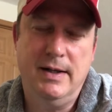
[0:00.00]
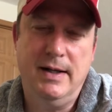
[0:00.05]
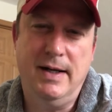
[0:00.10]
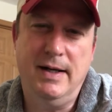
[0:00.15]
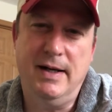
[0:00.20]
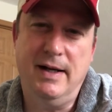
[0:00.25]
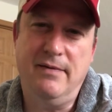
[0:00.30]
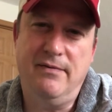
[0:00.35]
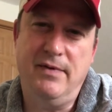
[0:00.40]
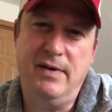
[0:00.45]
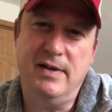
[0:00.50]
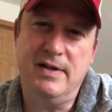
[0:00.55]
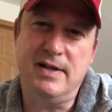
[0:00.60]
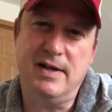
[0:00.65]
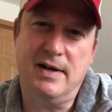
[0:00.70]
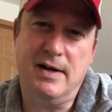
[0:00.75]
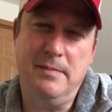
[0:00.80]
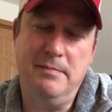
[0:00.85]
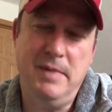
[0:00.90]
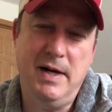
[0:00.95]
And if it's
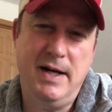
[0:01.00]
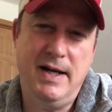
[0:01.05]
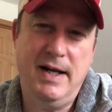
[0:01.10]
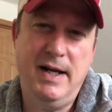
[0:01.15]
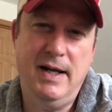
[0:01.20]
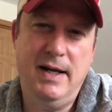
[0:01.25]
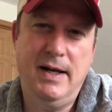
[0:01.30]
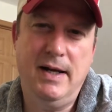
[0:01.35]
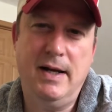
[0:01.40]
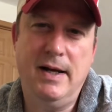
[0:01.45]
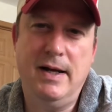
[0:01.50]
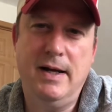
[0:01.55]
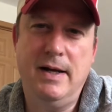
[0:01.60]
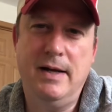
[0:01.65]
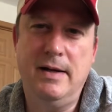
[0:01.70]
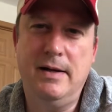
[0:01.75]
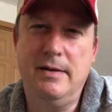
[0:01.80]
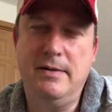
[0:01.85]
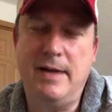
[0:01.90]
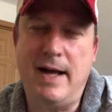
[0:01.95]
a committee,
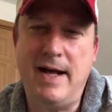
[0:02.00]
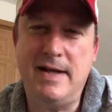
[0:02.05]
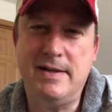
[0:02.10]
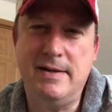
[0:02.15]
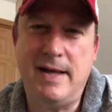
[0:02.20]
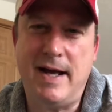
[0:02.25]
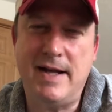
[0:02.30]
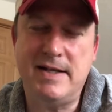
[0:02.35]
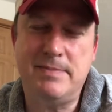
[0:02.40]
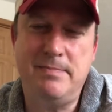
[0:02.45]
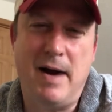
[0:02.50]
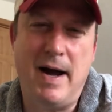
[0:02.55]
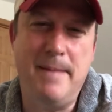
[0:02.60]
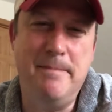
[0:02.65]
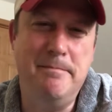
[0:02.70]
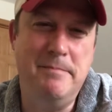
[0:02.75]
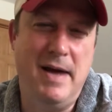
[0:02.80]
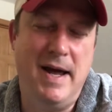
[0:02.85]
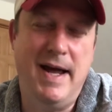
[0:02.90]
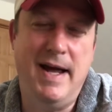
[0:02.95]
that's
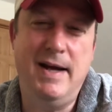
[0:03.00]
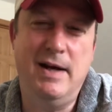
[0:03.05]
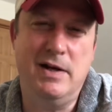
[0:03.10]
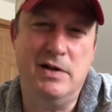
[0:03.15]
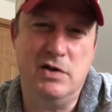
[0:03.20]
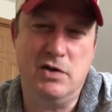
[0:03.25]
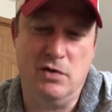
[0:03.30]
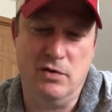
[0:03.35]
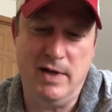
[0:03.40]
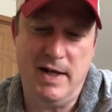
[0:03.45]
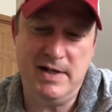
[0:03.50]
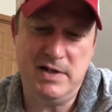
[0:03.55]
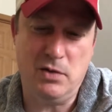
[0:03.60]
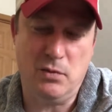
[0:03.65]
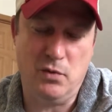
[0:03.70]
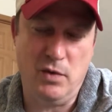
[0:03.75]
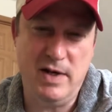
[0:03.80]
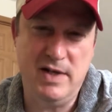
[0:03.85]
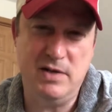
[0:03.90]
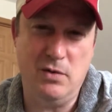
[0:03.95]
my main concern. That's
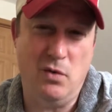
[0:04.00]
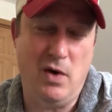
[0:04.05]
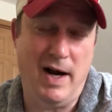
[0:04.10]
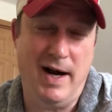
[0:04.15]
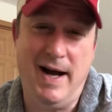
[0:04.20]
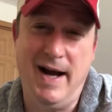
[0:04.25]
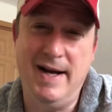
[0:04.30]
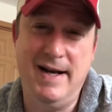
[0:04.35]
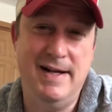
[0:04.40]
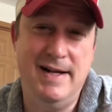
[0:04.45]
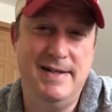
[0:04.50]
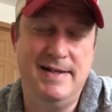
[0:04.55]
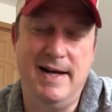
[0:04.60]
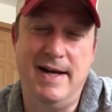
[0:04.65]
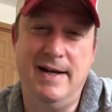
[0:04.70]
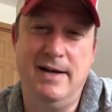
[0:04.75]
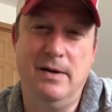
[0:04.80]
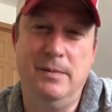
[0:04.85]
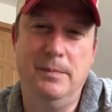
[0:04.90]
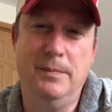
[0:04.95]
the reason why I didn't
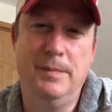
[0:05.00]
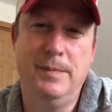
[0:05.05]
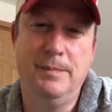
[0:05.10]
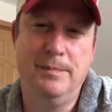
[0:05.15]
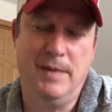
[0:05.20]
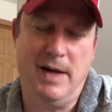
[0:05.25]
take him.